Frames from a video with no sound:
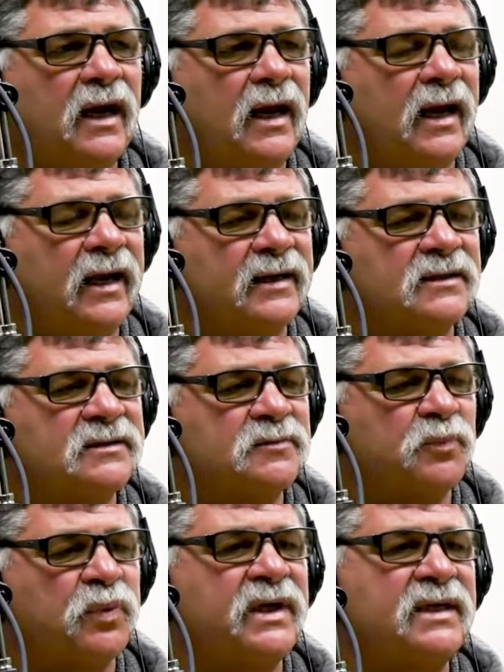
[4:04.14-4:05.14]
and it's
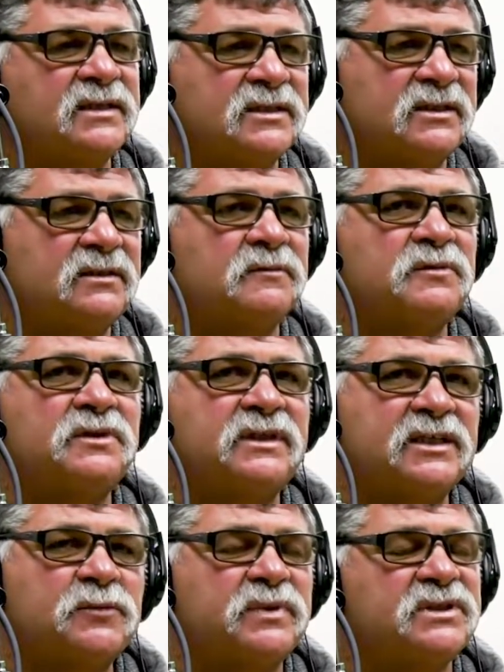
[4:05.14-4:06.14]

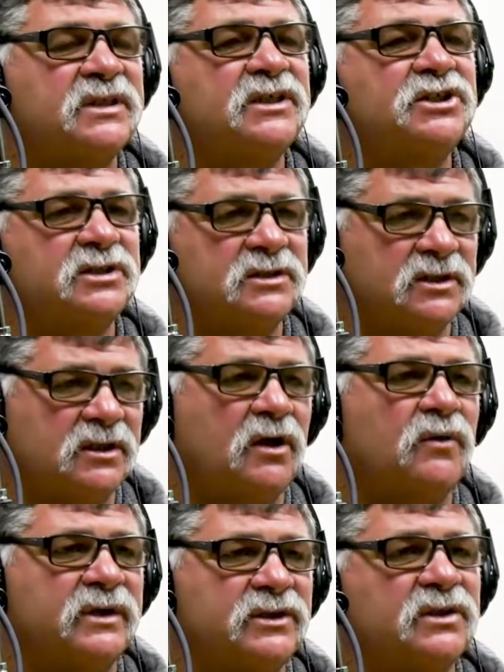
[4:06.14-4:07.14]
predisposition to
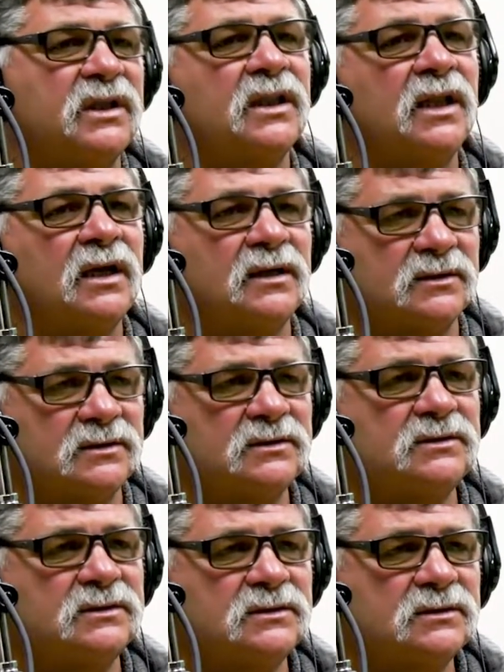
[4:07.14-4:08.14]
go into the lungs.
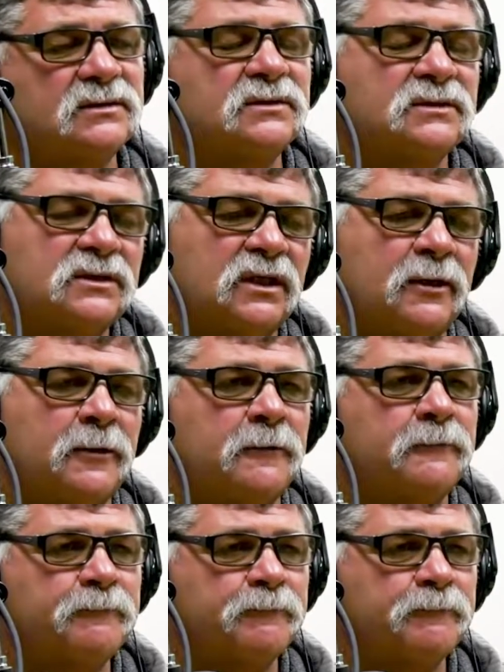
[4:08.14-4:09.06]
Mm-hmm. So,